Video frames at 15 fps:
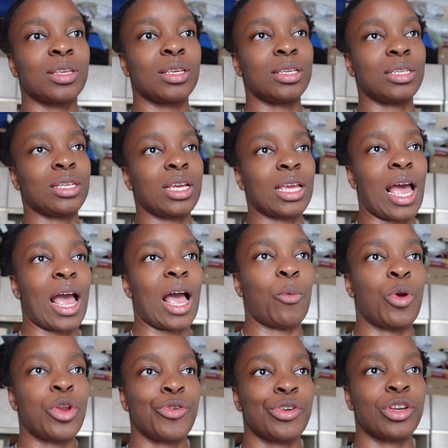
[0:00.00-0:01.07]
it's
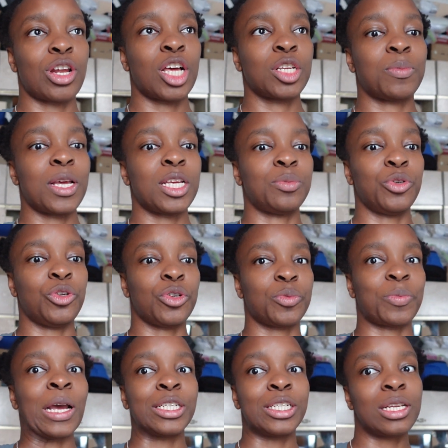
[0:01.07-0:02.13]
when you're in your last placement, you're
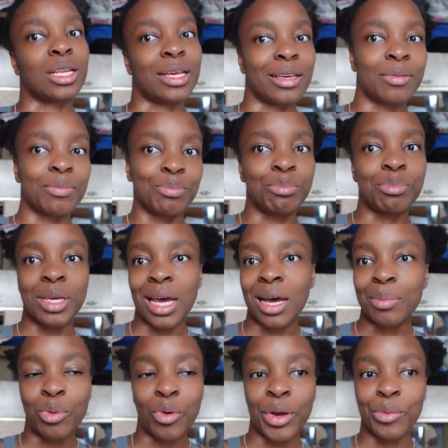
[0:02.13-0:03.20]
expected to, be at
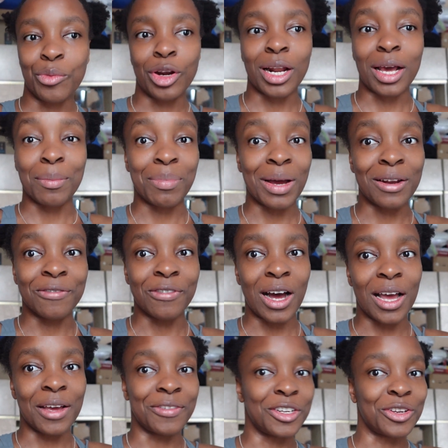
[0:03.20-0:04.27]
a point where, a band
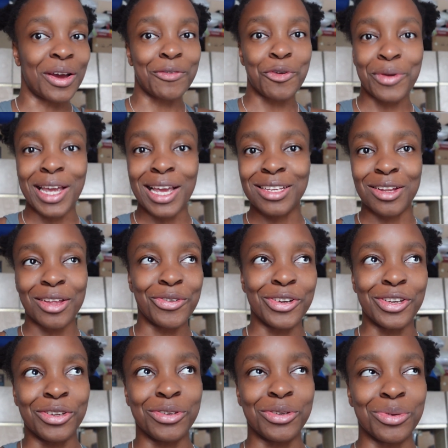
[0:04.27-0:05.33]
5 and you have your own caseload
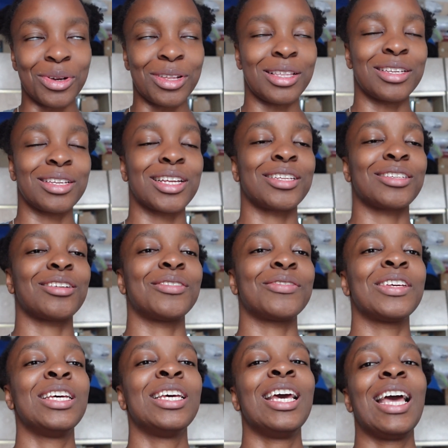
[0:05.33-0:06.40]
and you do all of this kind of stuff.
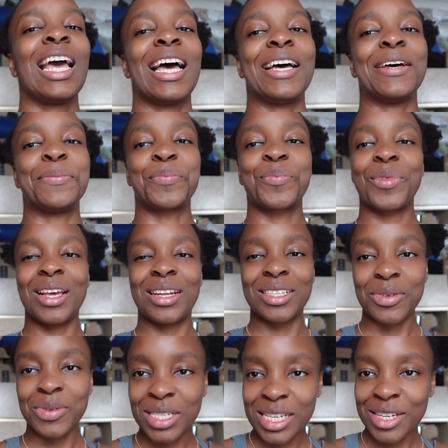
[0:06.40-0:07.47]
And
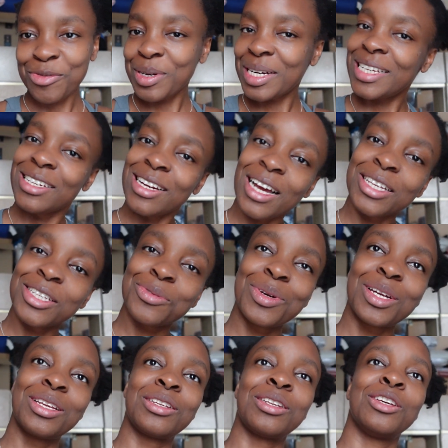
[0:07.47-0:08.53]
so it's, really nice
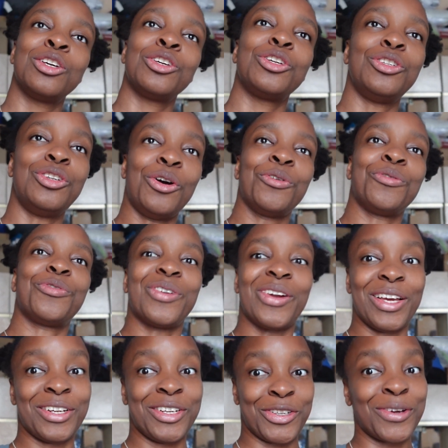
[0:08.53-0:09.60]
when you don't feel
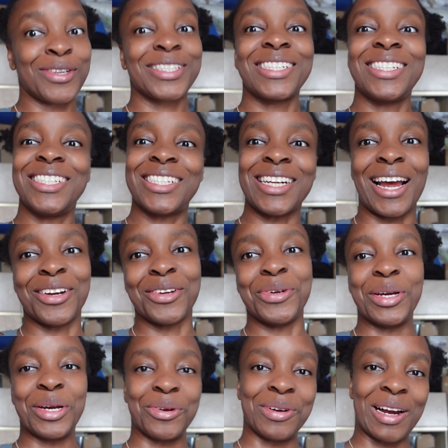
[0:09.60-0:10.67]
like you're just constantly
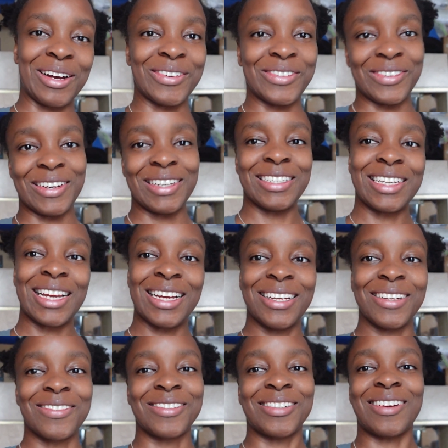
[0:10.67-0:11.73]
shadowing around your
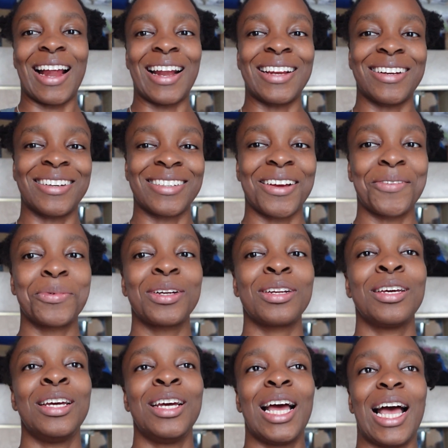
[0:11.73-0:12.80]
educator or shadowing someone,
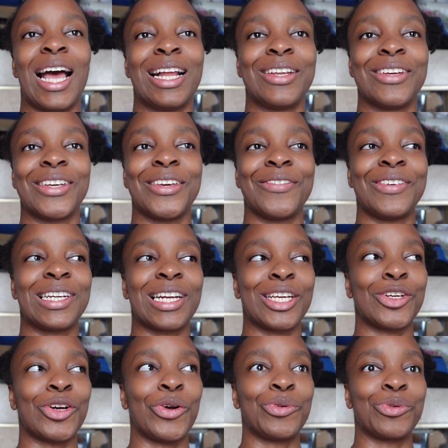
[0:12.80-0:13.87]
and you're given,
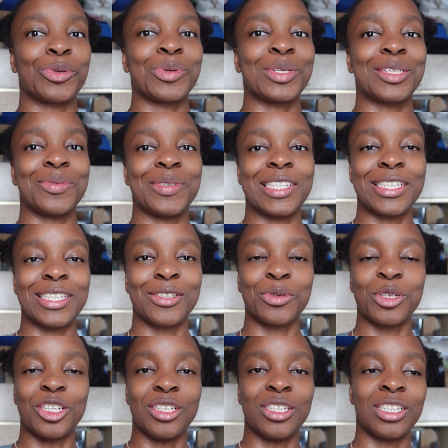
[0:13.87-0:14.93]
your own responsibilities,
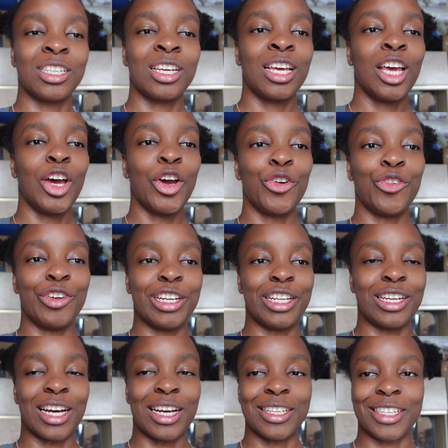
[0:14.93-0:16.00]
which is really
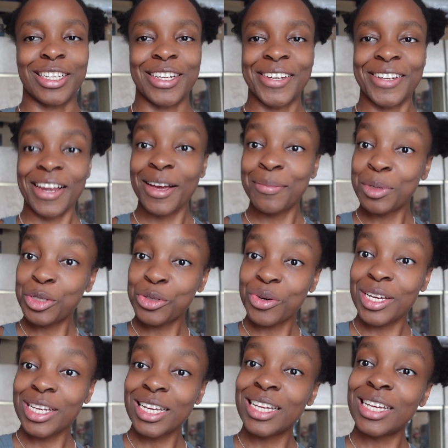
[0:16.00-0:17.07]
nice. And I'm
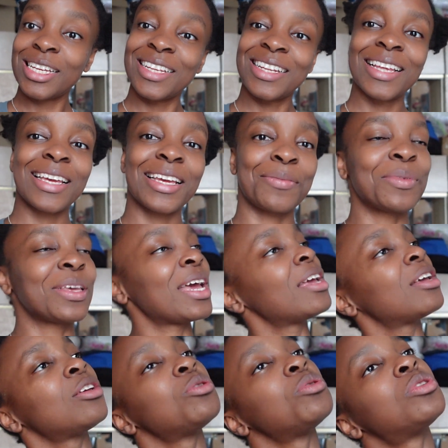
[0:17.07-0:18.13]
enjoying it. I'm
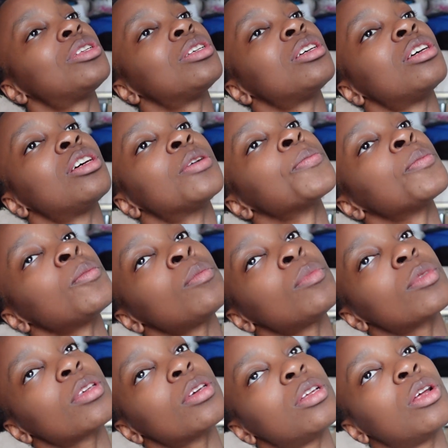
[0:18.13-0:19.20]
getting used to,
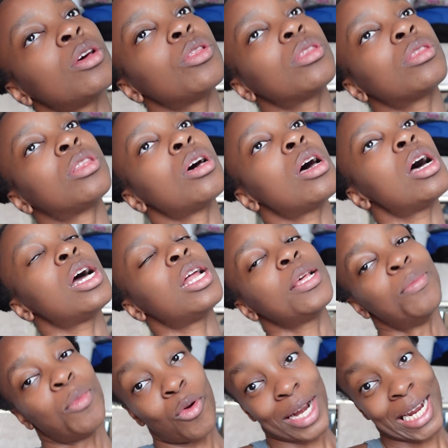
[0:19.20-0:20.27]
you know, the early
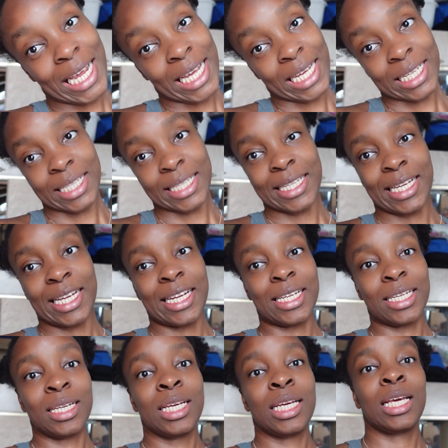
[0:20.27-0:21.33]
mornings
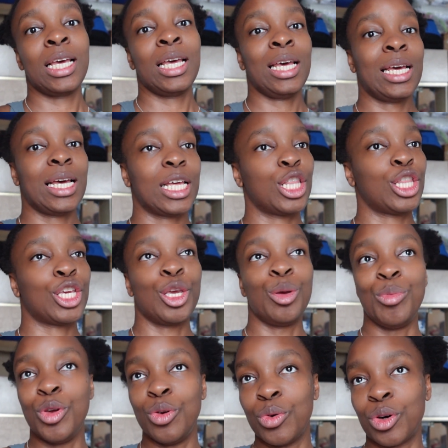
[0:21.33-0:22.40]
and the
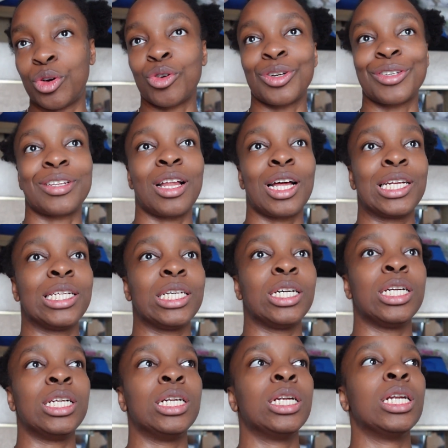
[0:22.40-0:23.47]
commute across
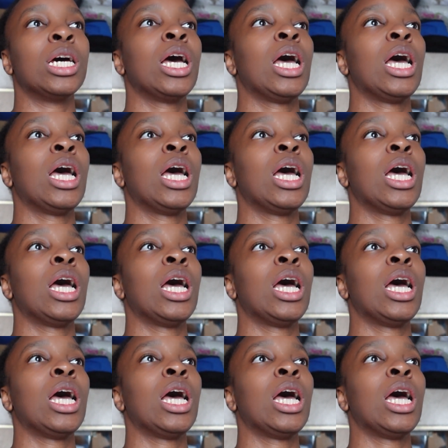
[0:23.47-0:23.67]
London